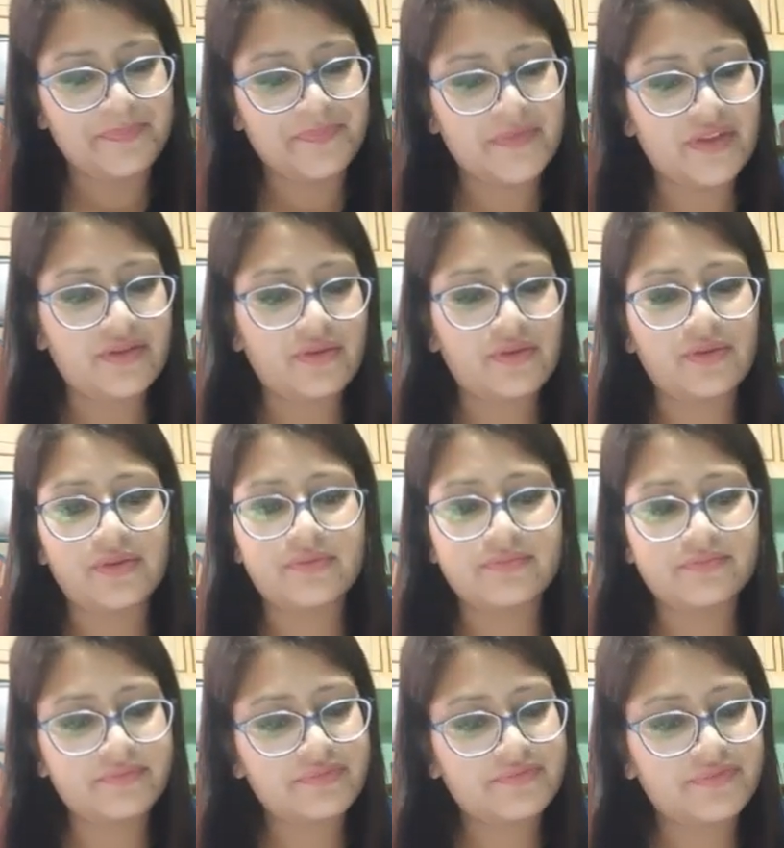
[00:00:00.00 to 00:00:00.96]
So
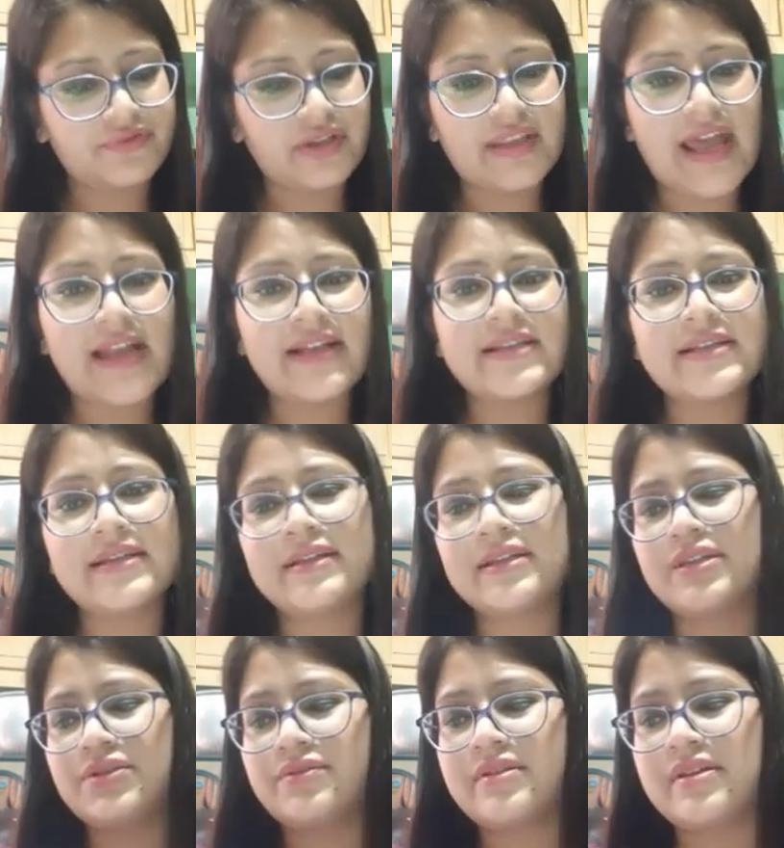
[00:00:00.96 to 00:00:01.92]
for that,
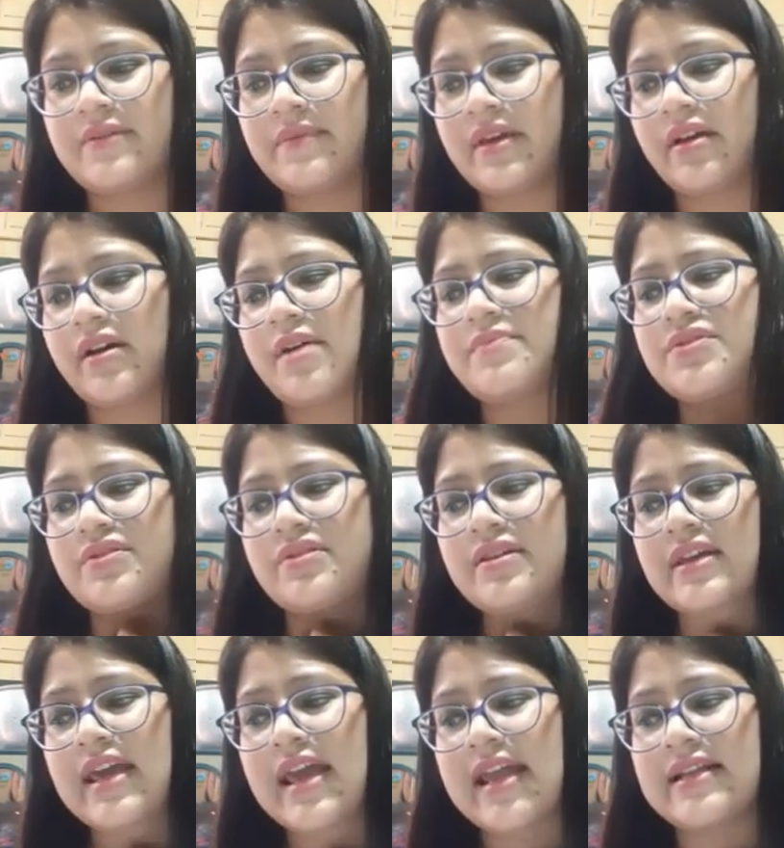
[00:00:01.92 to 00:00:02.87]
today we come to
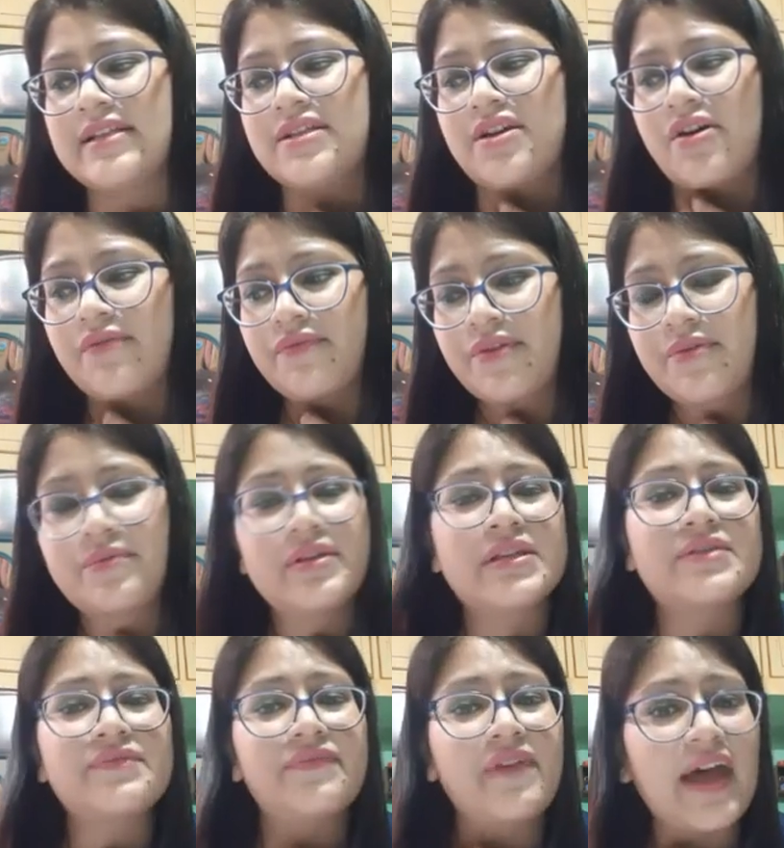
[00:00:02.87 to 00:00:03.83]
the end of
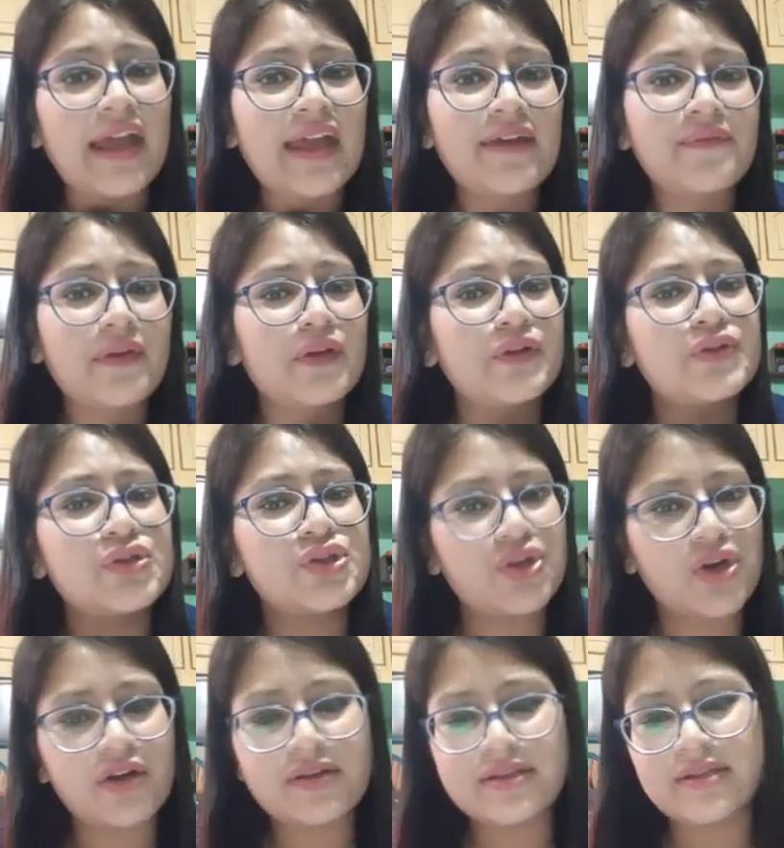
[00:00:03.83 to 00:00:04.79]
unit 5. In
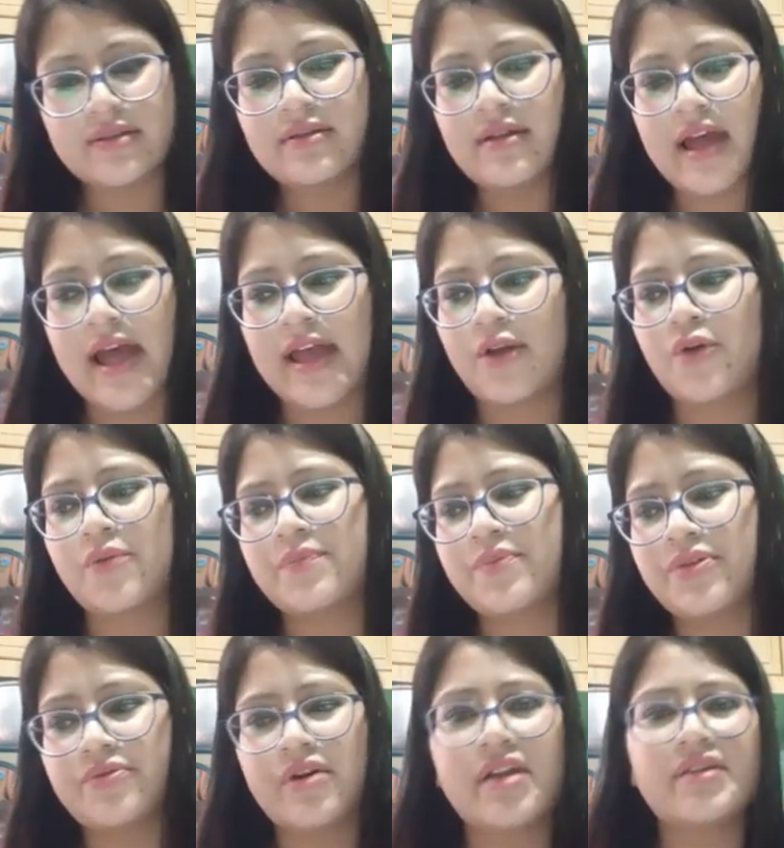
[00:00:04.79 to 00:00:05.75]
short, I hope
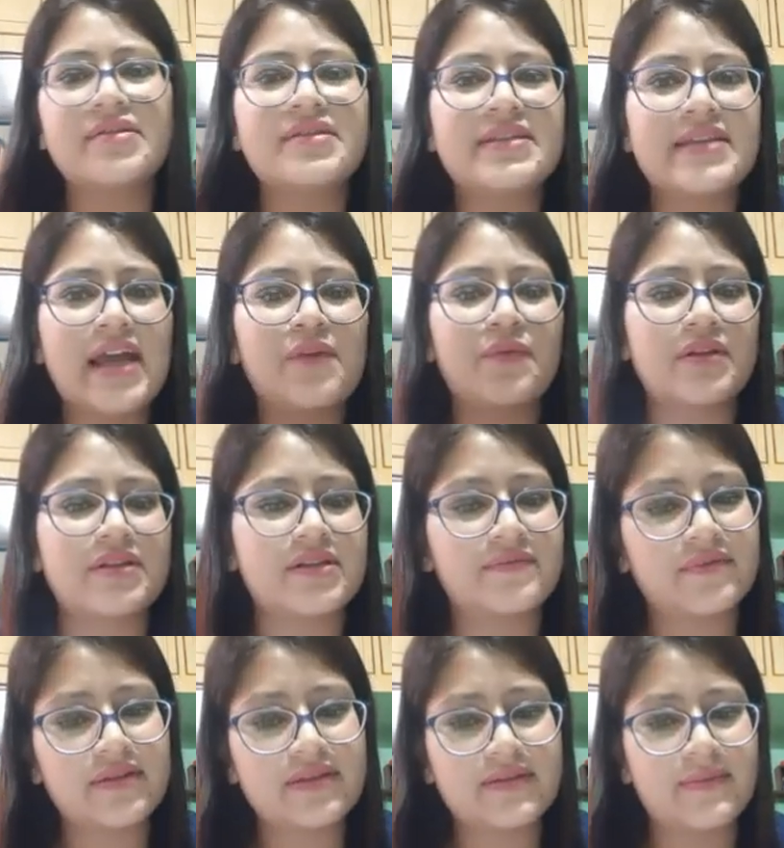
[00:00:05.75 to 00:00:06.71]
you understand
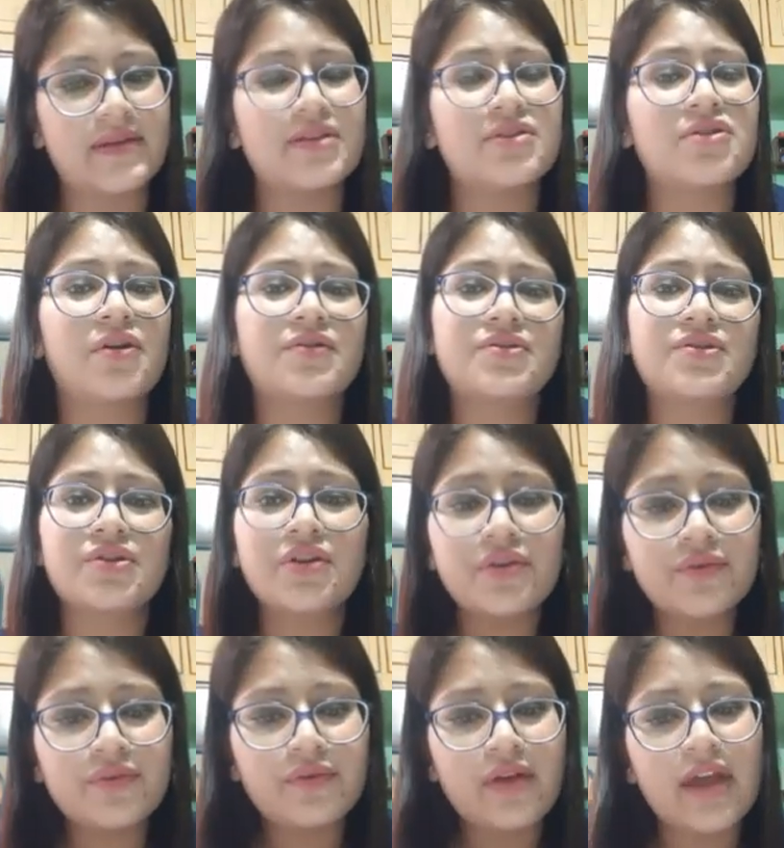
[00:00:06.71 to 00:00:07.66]
whatever has been taught to
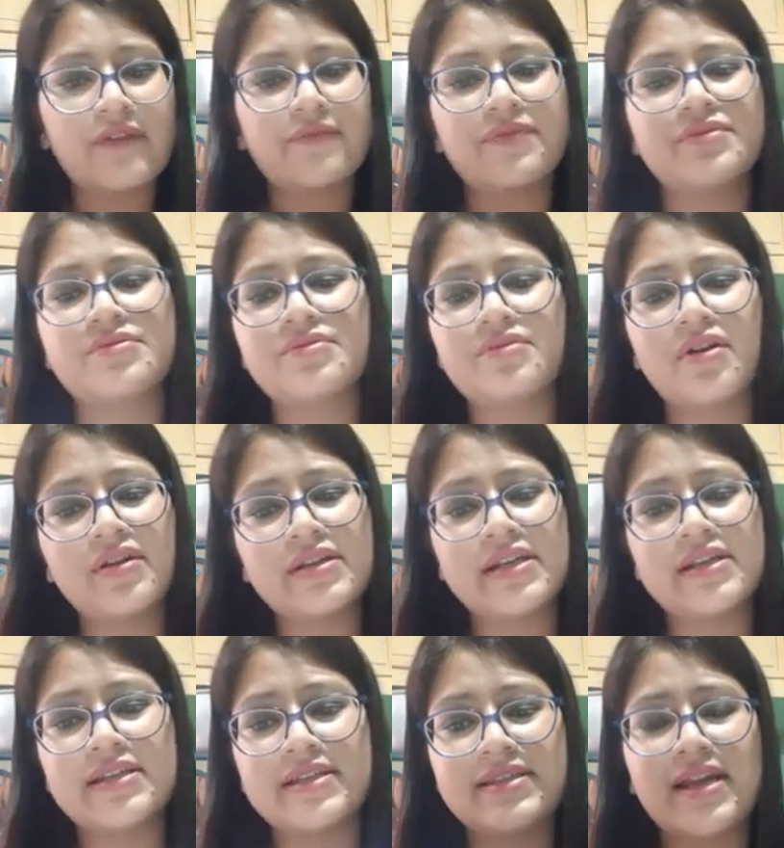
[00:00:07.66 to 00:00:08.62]
you. If you do not
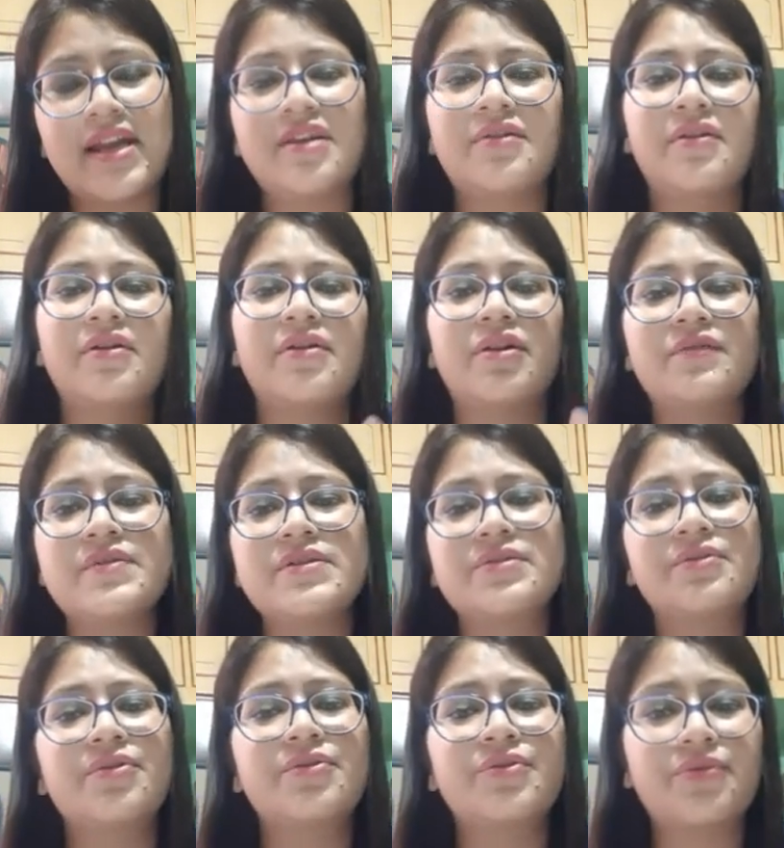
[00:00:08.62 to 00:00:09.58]
understand, you can always
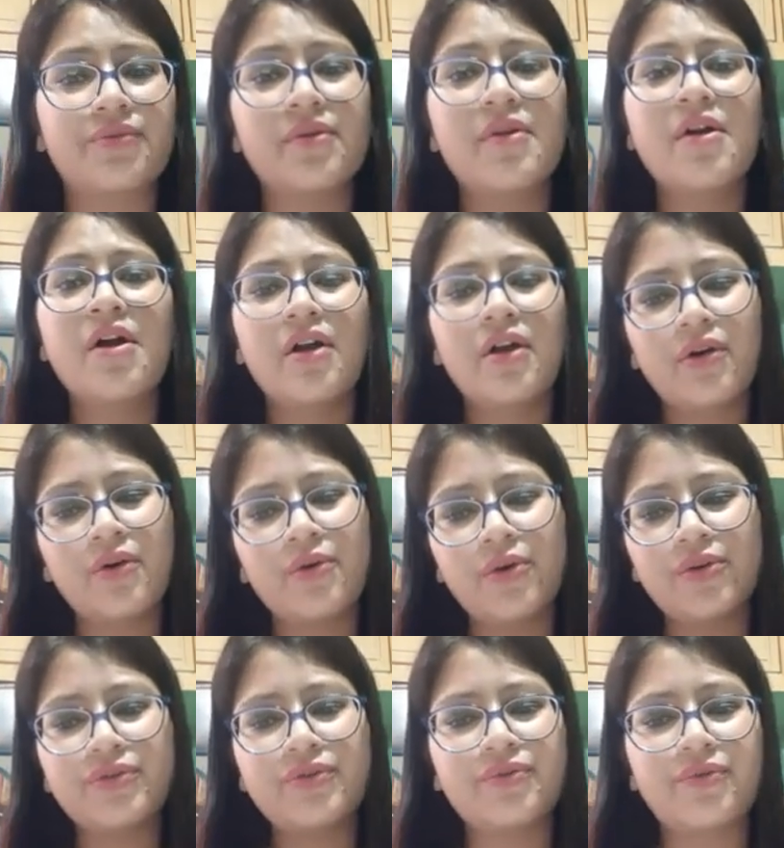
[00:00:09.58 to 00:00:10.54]
go
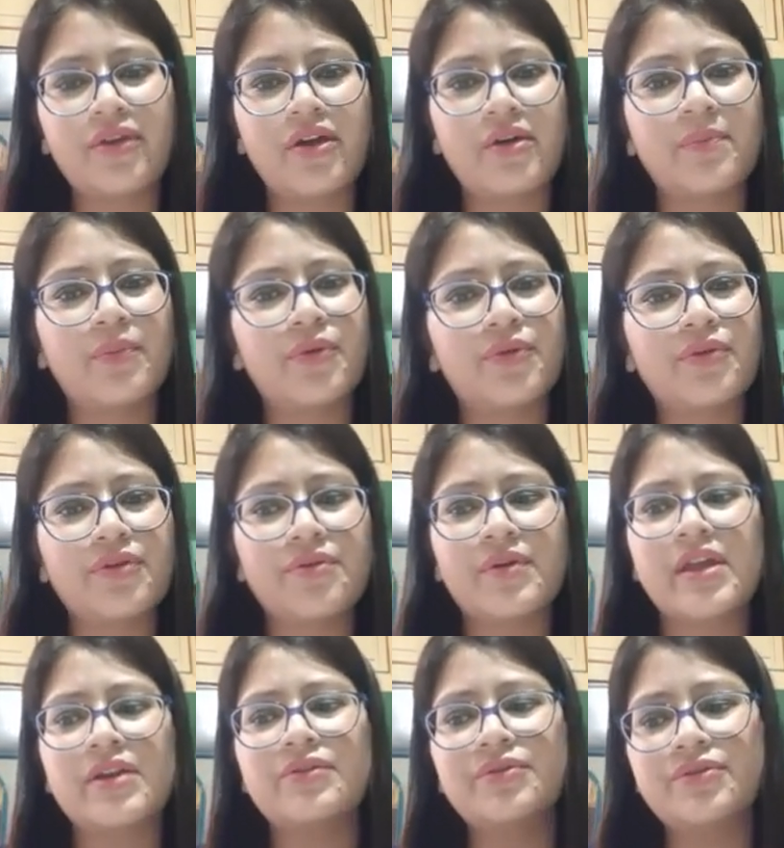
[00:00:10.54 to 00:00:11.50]
through your book. You
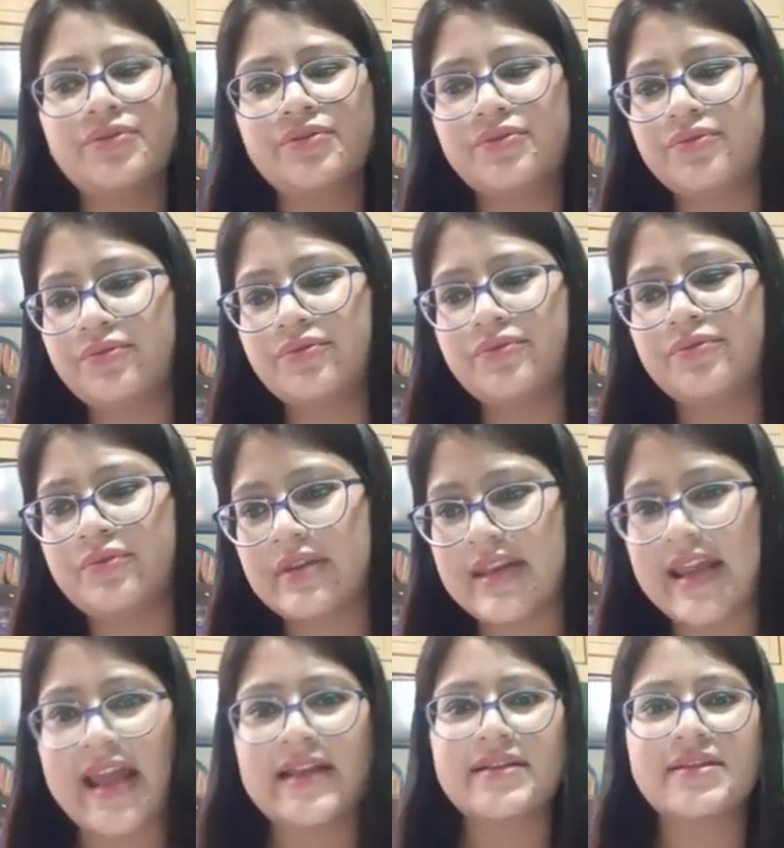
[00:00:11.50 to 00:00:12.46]
can go through
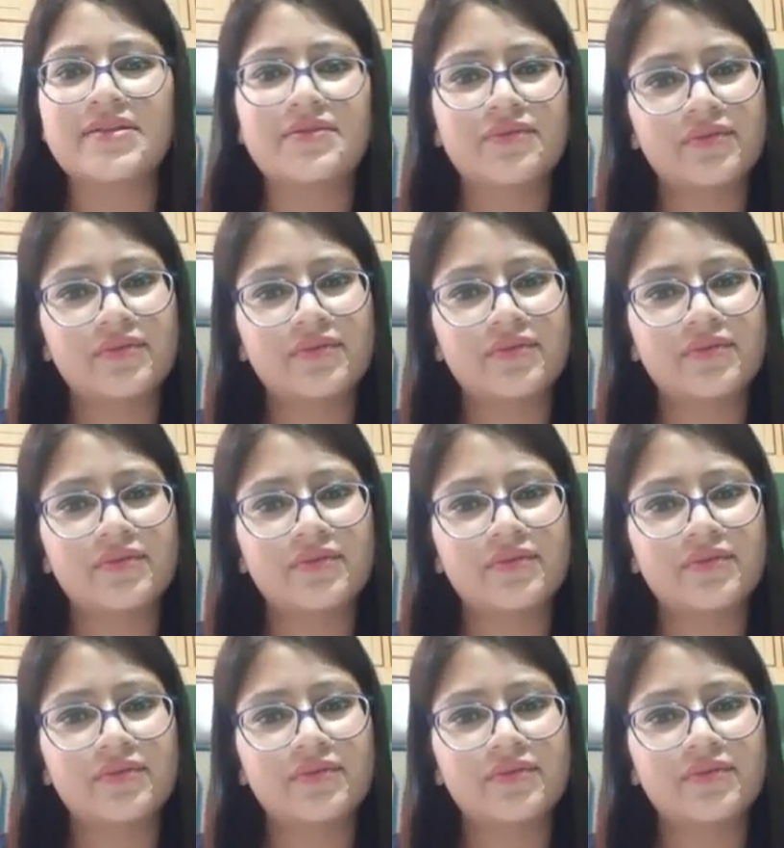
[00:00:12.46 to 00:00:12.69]
net.